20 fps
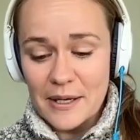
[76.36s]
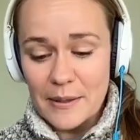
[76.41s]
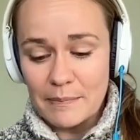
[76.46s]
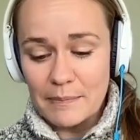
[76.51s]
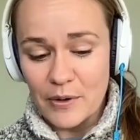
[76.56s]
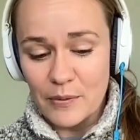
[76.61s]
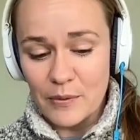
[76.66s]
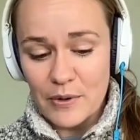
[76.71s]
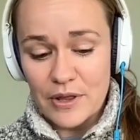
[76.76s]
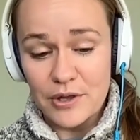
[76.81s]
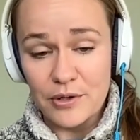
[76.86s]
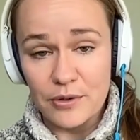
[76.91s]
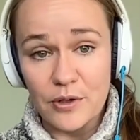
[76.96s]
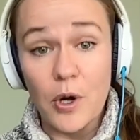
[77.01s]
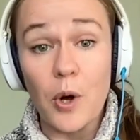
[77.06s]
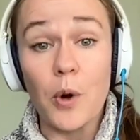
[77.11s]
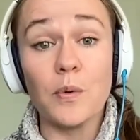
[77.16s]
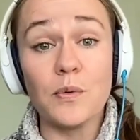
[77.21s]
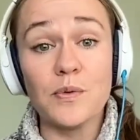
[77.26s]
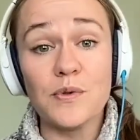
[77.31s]
but with your
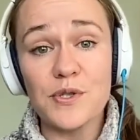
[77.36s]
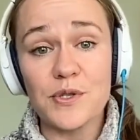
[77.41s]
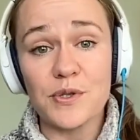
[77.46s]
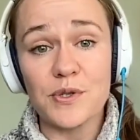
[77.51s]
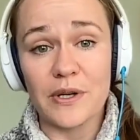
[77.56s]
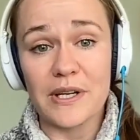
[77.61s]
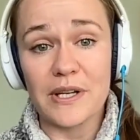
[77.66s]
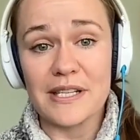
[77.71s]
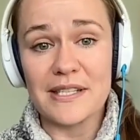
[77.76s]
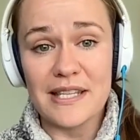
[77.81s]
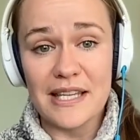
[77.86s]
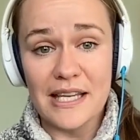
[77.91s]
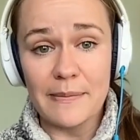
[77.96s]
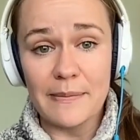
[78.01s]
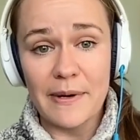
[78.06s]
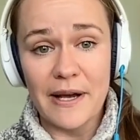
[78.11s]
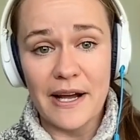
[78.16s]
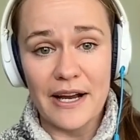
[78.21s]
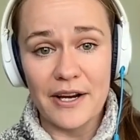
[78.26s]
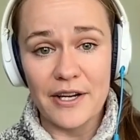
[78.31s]
own stories. Think
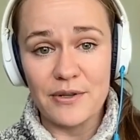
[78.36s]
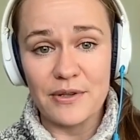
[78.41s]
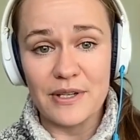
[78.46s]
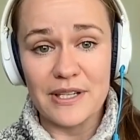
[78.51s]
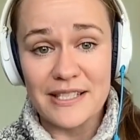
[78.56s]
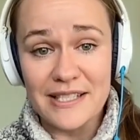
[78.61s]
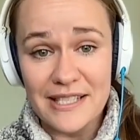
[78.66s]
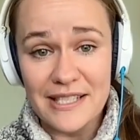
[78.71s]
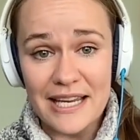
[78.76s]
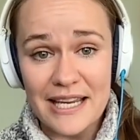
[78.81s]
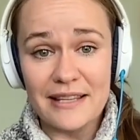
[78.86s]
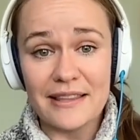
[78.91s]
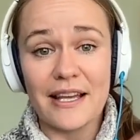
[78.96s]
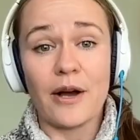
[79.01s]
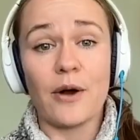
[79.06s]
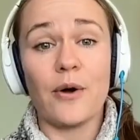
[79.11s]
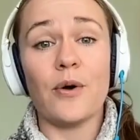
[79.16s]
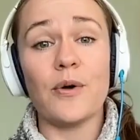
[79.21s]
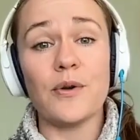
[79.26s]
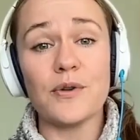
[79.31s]
about how you can take that
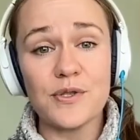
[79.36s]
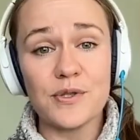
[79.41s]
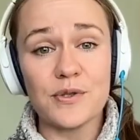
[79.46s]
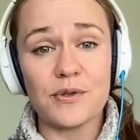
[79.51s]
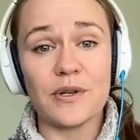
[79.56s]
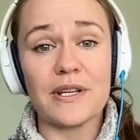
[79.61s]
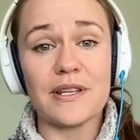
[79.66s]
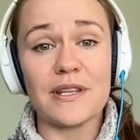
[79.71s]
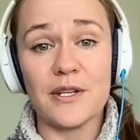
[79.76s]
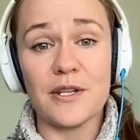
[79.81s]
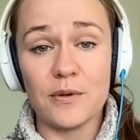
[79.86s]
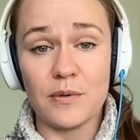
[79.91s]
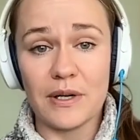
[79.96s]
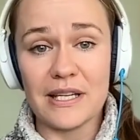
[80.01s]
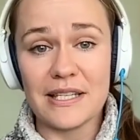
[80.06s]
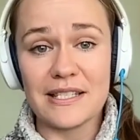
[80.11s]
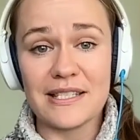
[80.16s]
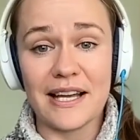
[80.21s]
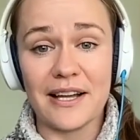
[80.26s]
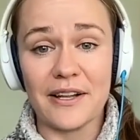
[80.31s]
whole story that you want
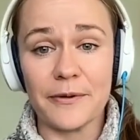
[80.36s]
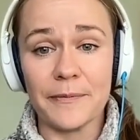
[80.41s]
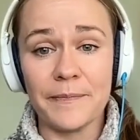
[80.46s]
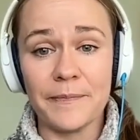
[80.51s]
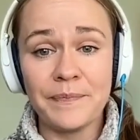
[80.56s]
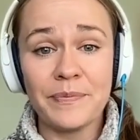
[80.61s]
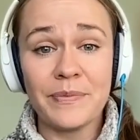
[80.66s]
to tell